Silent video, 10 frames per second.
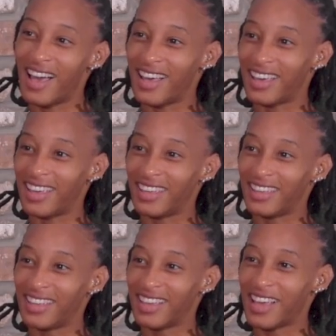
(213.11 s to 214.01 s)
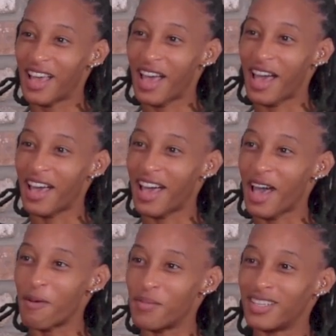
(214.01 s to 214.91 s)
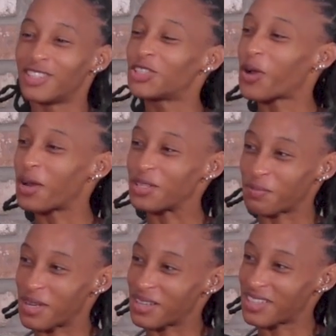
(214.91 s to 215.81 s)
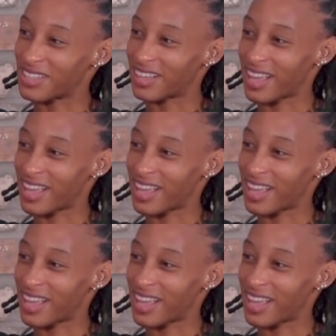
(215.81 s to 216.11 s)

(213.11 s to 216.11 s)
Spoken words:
I'm a short sprinter.